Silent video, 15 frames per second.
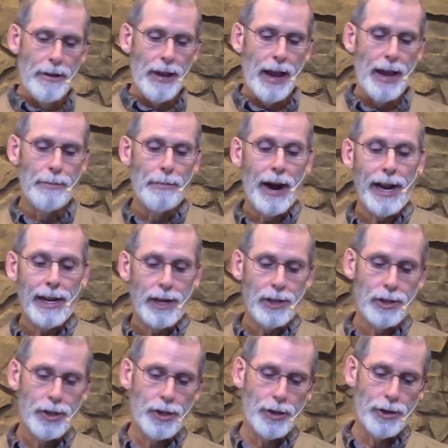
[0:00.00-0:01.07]
And my
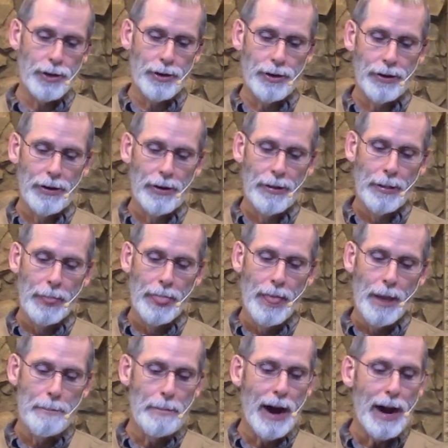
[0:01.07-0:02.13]
concern
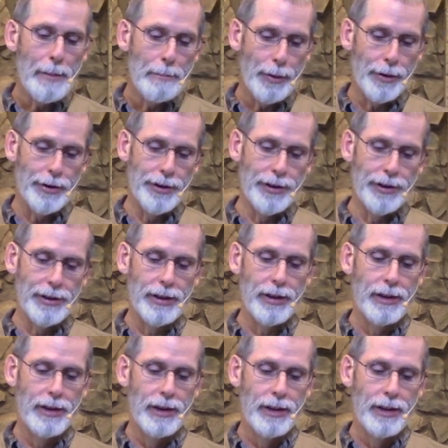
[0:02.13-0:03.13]
my burden